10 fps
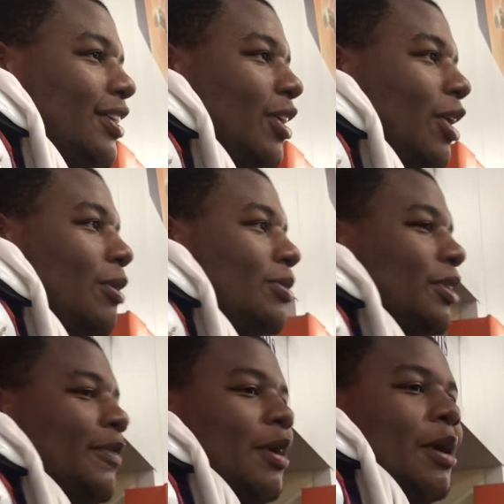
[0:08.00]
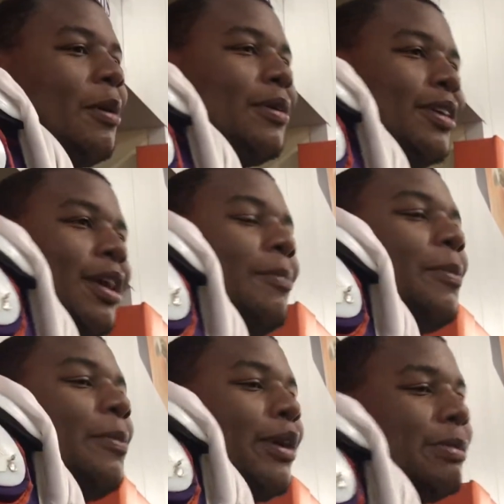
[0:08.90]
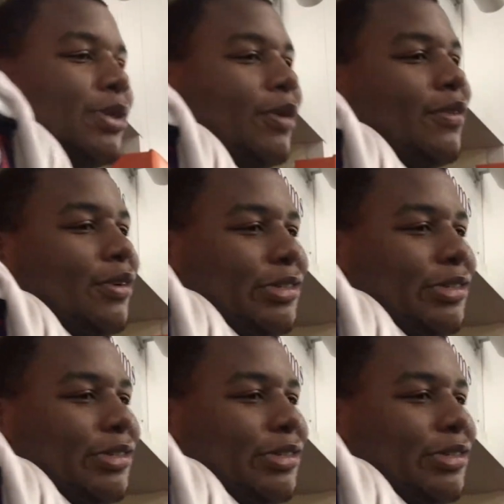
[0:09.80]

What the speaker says: you know, I'm a big observer,